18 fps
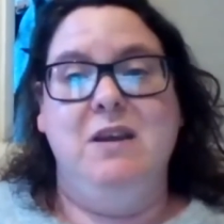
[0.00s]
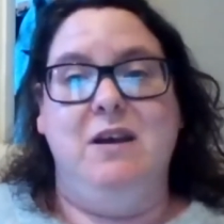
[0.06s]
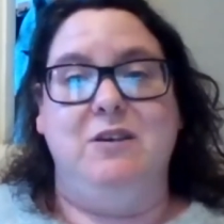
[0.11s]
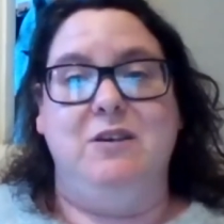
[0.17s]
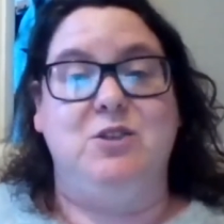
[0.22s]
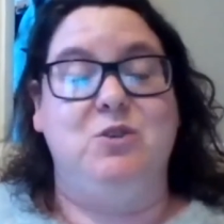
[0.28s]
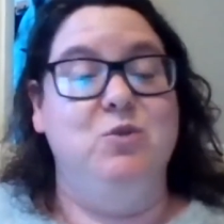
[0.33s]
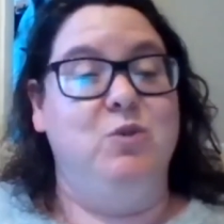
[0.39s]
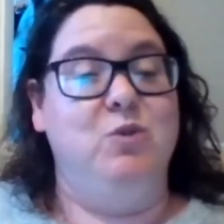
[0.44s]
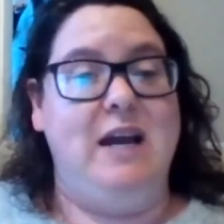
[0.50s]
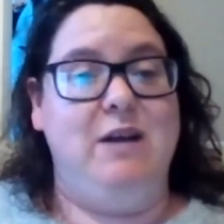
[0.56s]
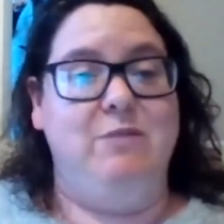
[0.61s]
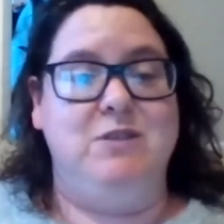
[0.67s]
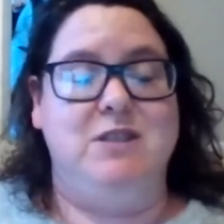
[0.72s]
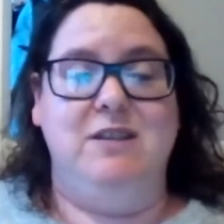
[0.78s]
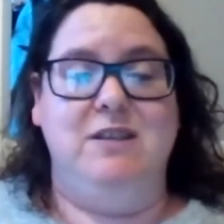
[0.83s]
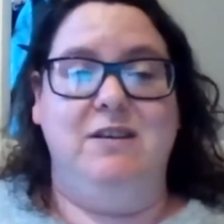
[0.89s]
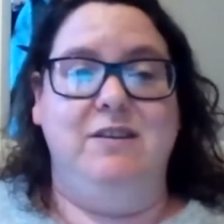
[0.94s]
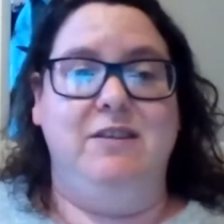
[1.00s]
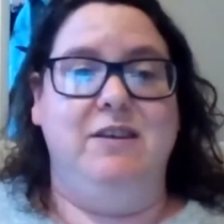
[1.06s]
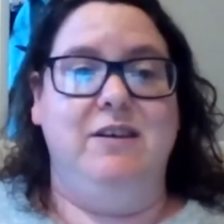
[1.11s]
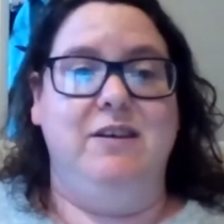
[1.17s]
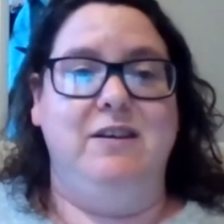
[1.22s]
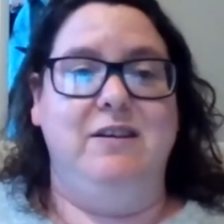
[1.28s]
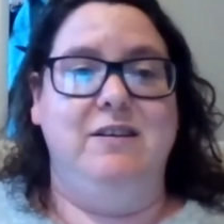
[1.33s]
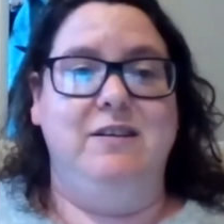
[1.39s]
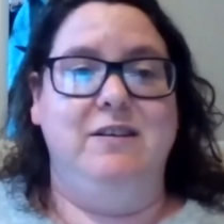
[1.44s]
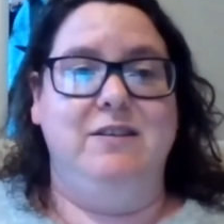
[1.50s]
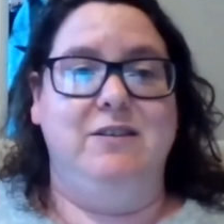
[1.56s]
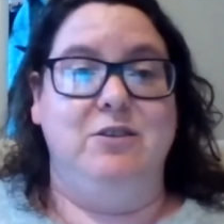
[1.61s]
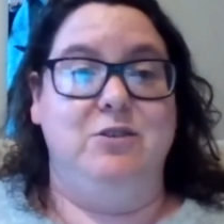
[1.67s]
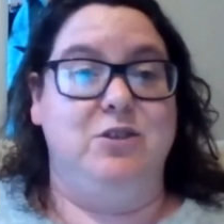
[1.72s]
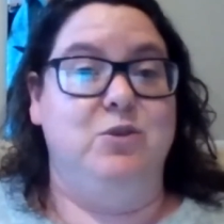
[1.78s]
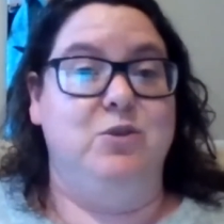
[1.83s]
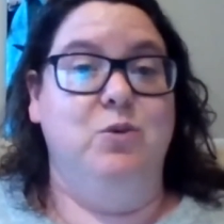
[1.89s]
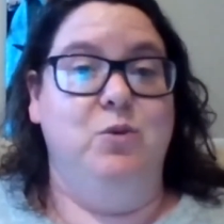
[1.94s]
a school counsellor that the
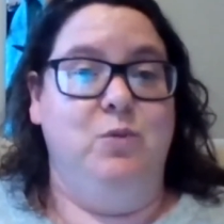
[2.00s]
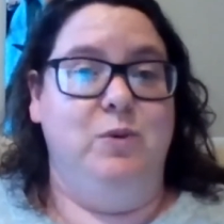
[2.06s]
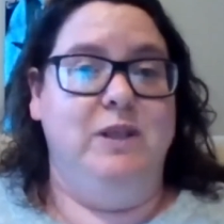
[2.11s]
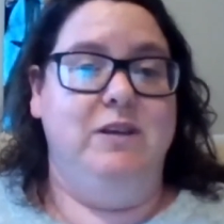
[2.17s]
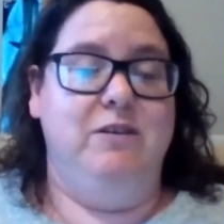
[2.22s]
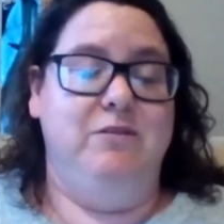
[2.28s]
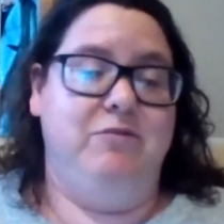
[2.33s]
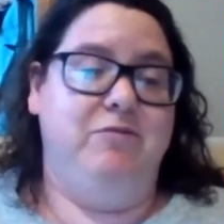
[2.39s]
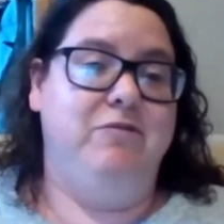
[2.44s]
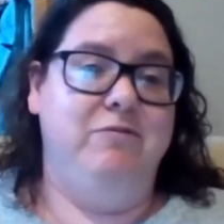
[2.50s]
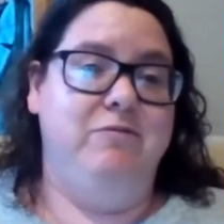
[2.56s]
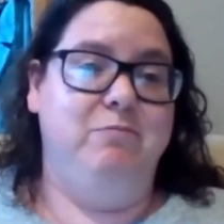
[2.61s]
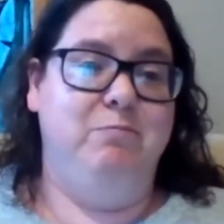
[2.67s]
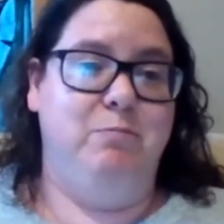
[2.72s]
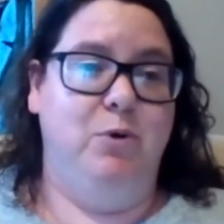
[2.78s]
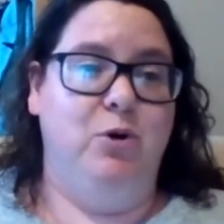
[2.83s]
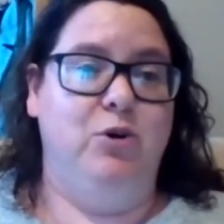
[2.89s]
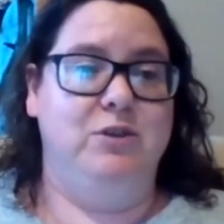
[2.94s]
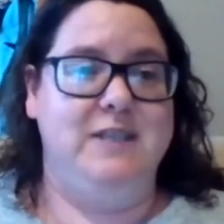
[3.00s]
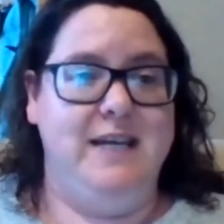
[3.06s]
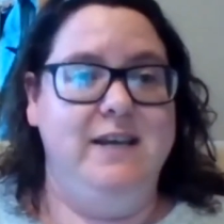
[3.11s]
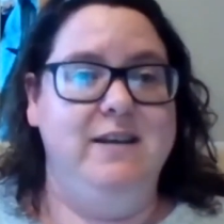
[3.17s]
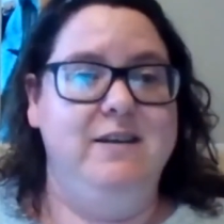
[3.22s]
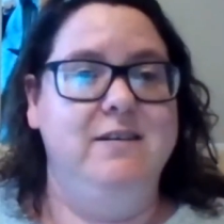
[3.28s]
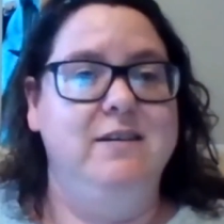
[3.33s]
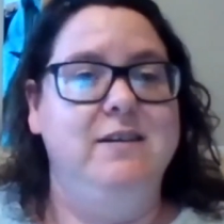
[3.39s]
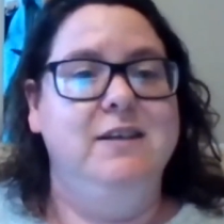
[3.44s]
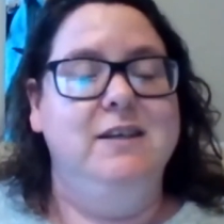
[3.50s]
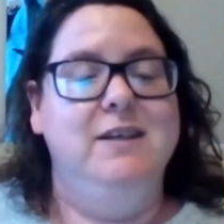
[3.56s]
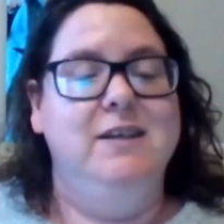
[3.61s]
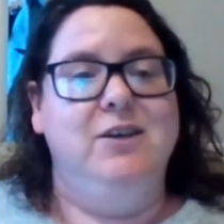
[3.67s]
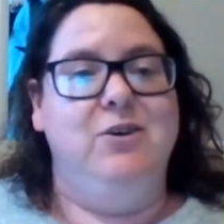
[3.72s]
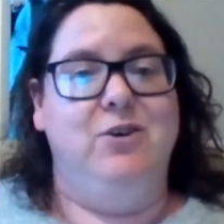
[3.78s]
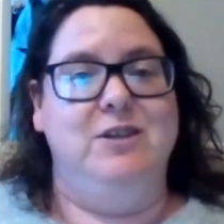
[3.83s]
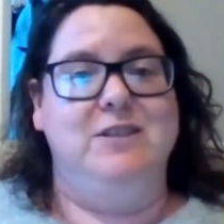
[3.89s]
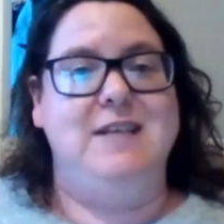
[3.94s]
school will have bought in,
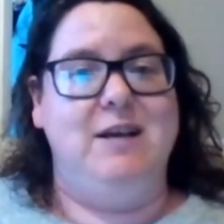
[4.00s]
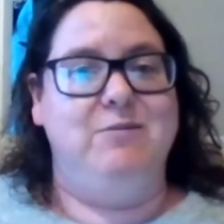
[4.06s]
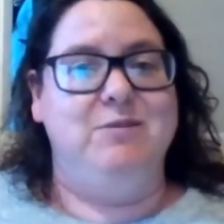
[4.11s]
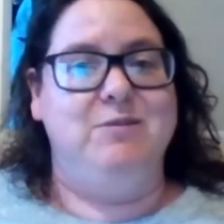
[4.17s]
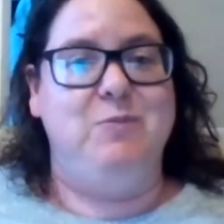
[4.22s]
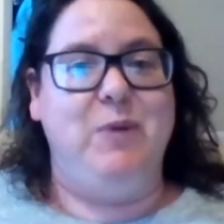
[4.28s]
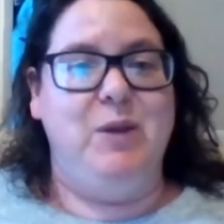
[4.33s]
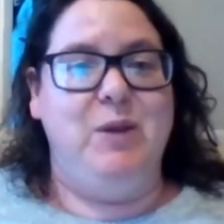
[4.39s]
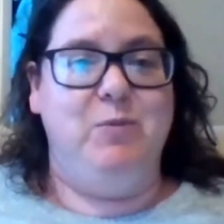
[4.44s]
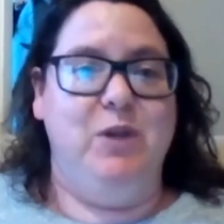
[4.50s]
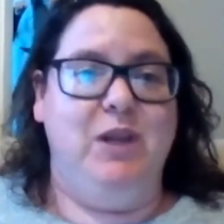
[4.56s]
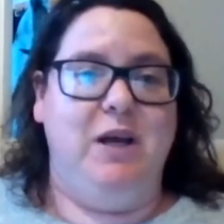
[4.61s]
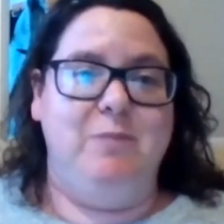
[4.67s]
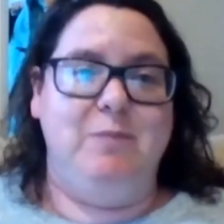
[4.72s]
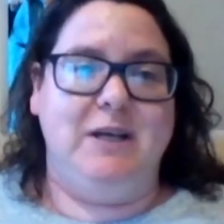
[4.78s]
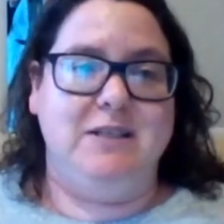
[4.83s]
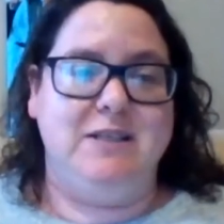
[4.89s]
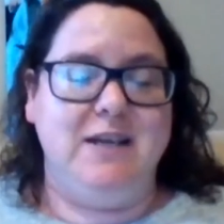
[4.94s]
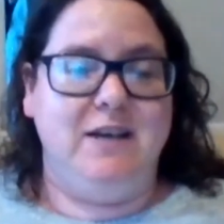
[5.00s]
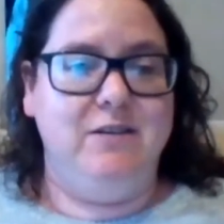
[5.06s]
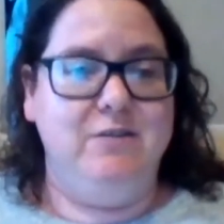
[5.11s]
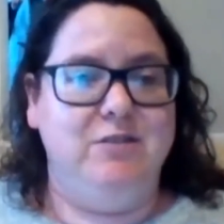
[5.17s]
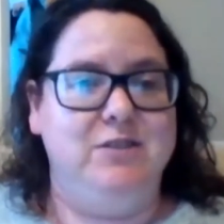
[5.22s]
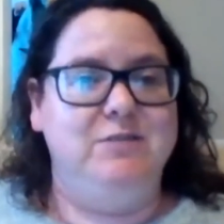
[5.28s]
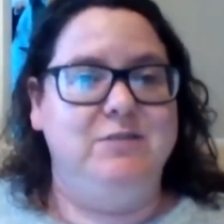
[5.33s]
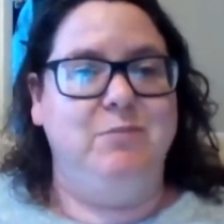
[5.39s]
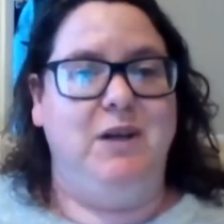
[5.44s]
or down to people like myself.